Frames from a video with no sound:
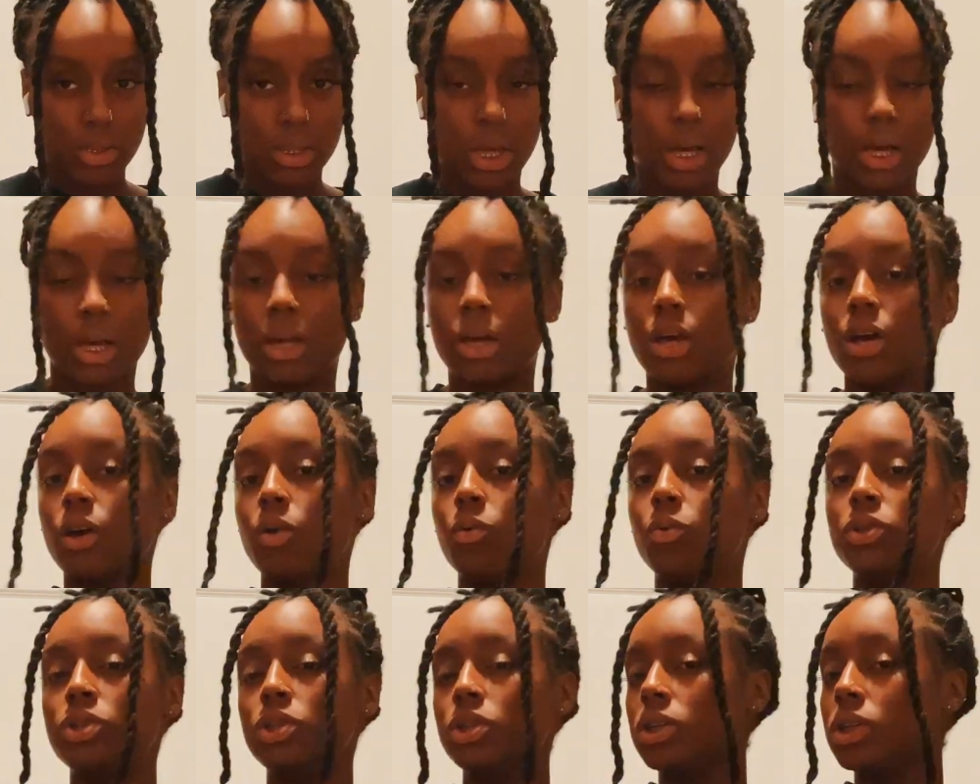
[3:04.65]
Like,
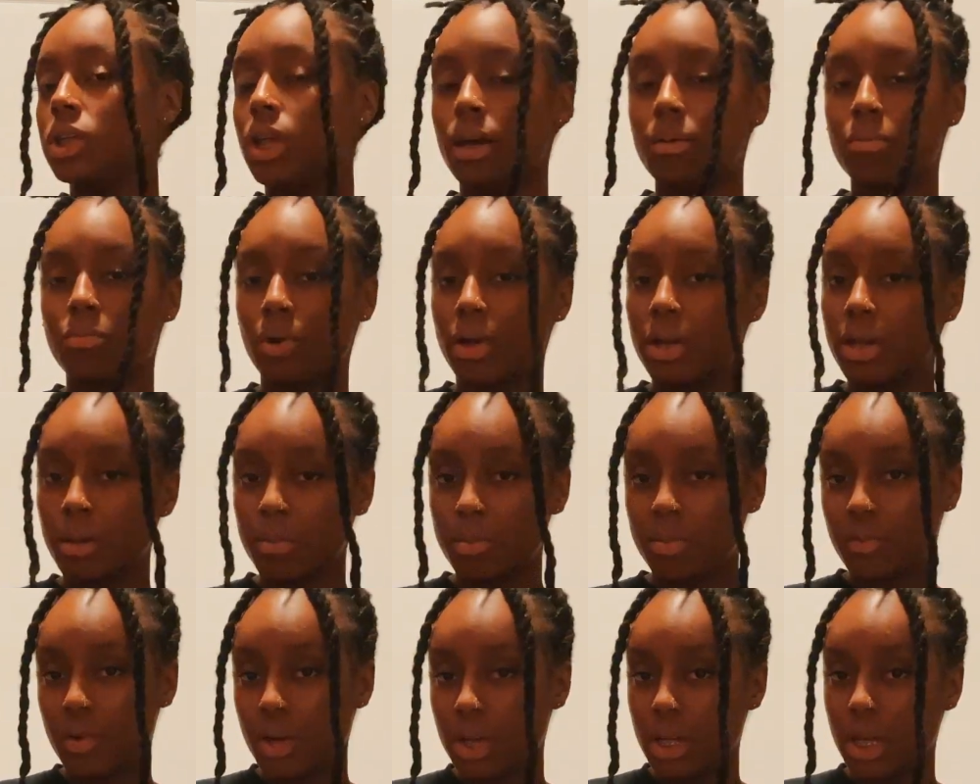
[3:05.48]
what she look like breaking up
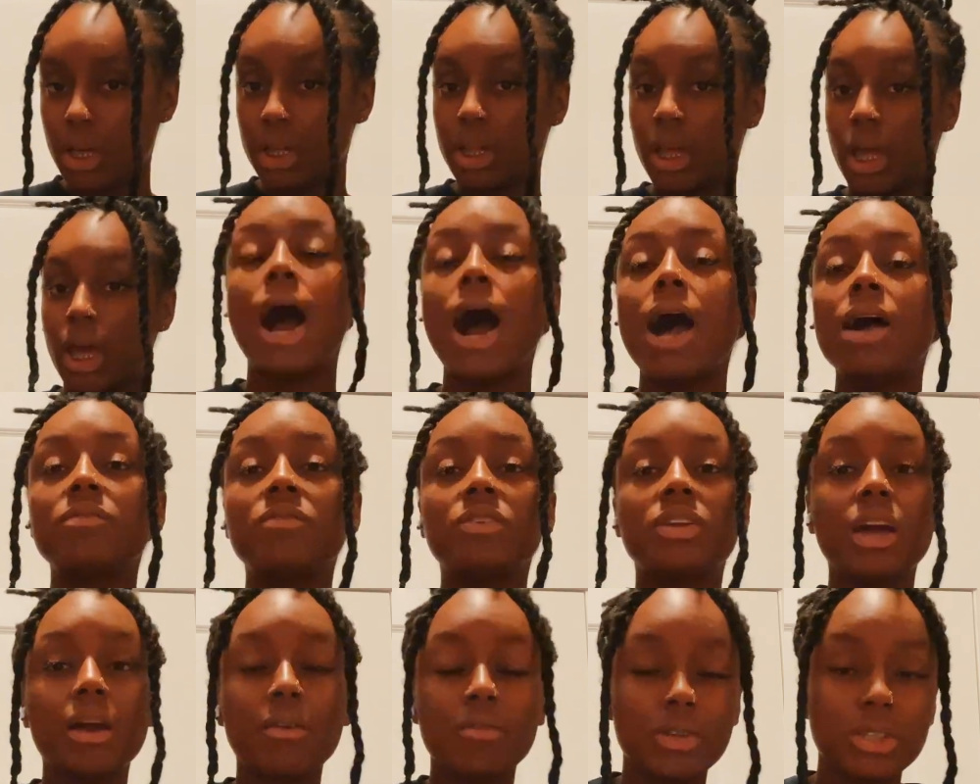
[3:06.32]
a fight like that? I've
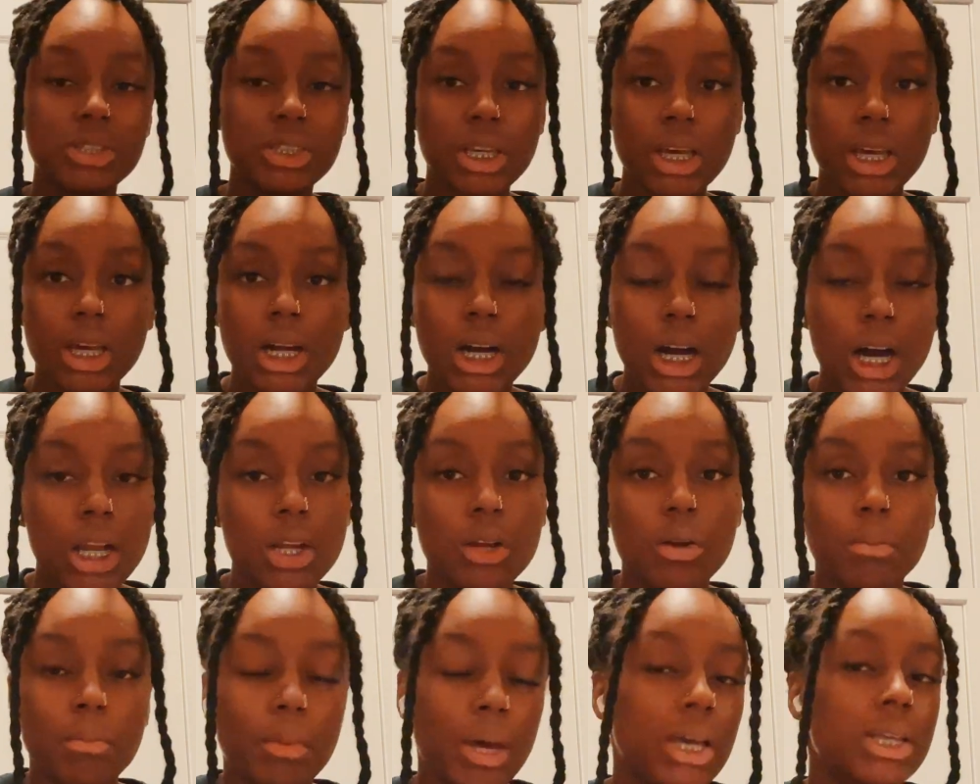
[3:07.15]
never seen
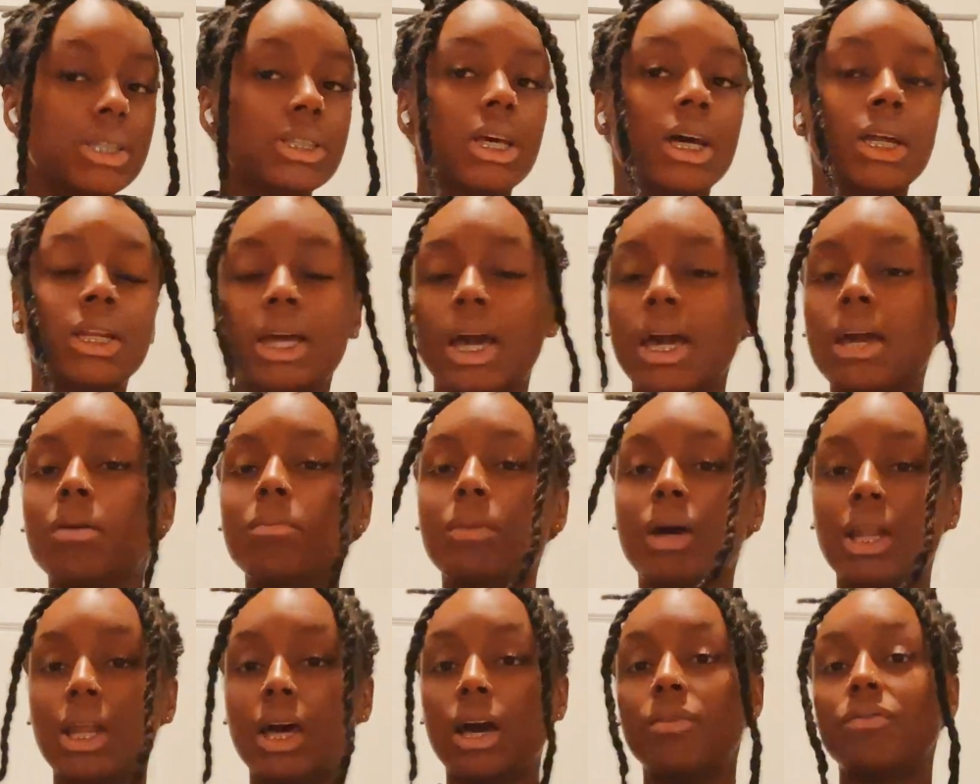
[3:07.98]
colored mace a day in my
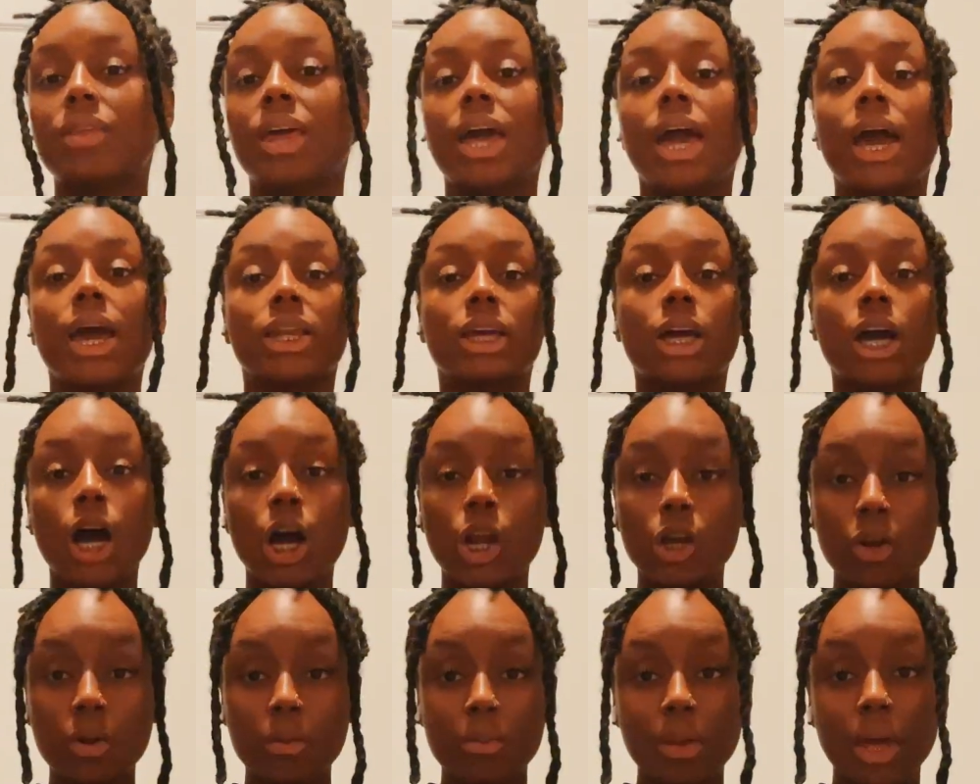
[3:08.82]
life. They had
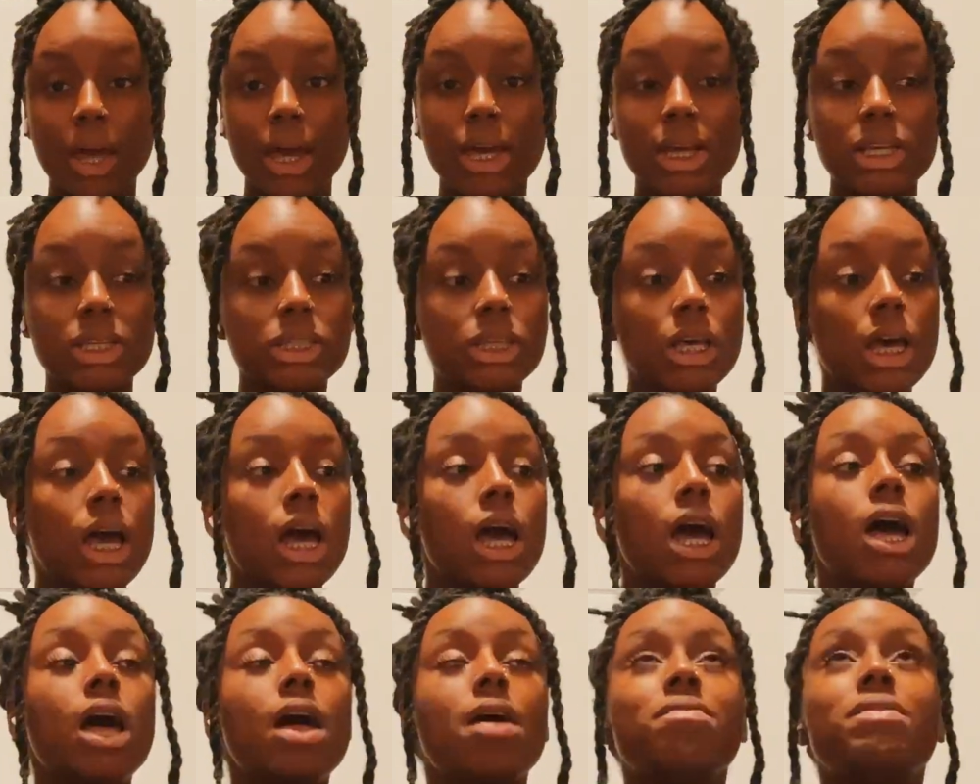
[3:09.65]
colored mace
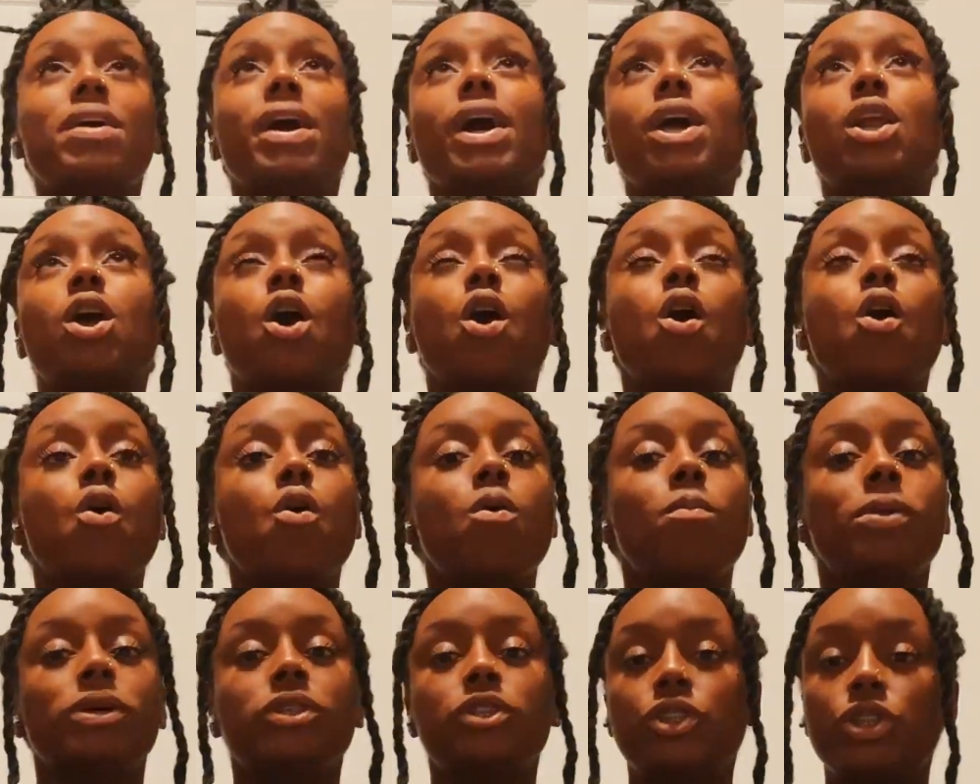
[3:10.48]
they had a whole
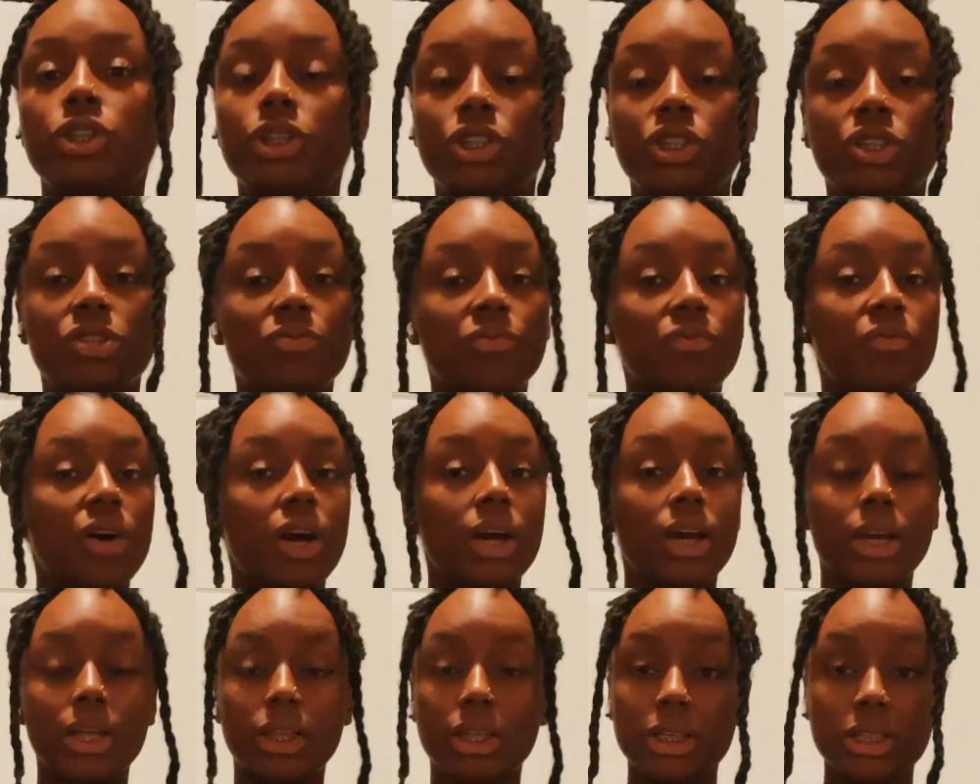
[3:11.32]
bunch of shit just
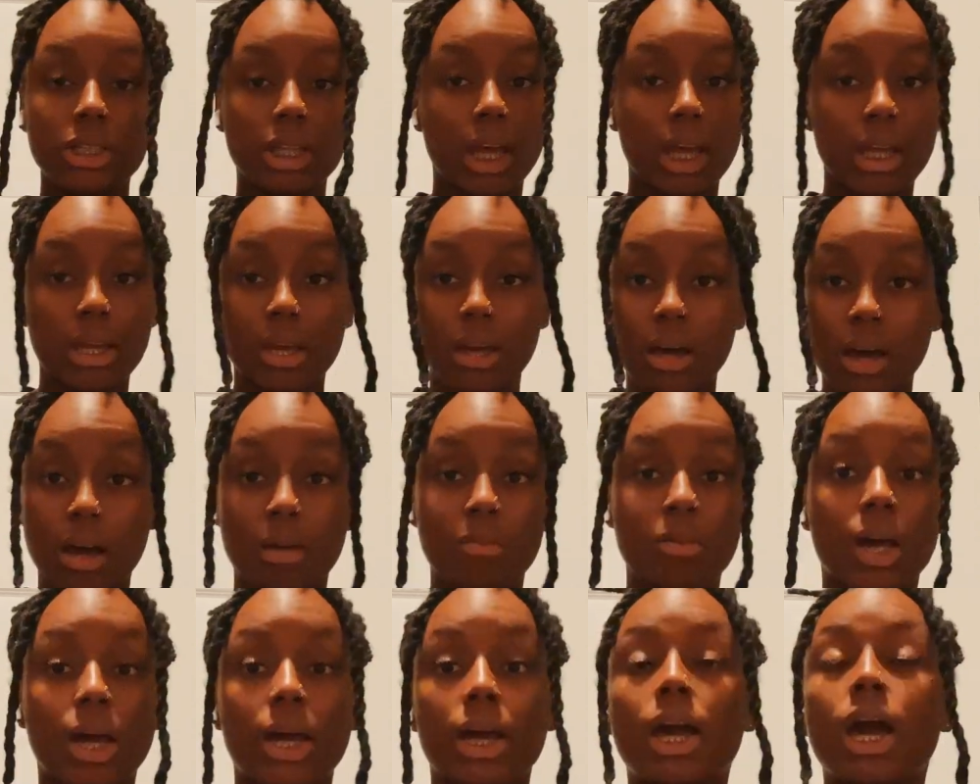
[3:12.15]
fucking this lady up.
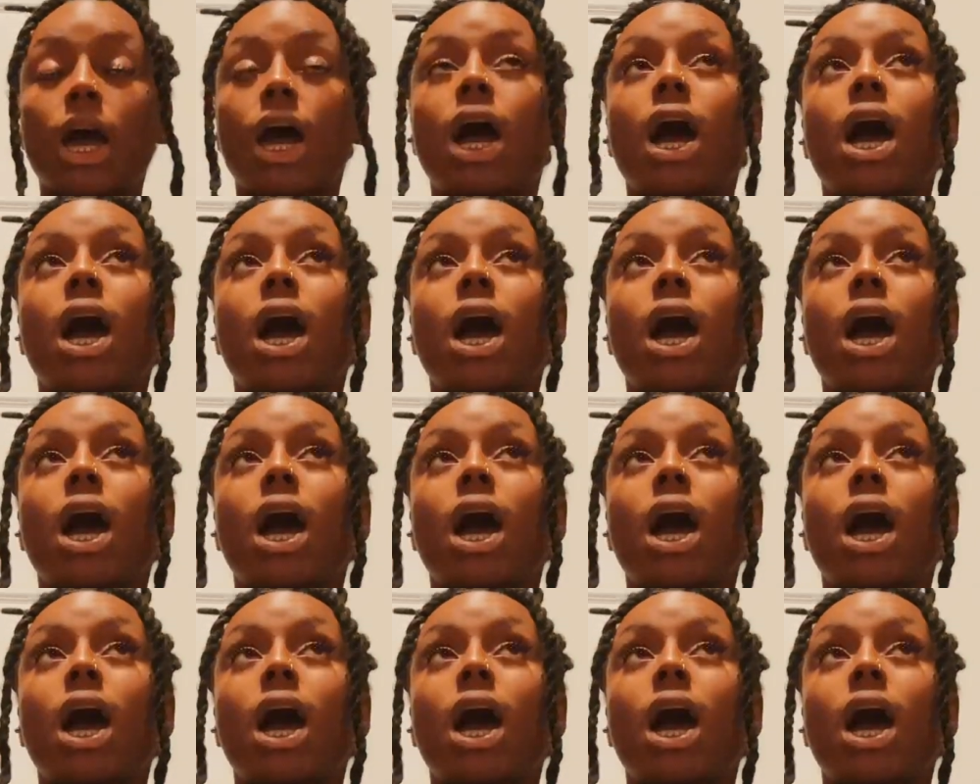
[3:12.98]
Like,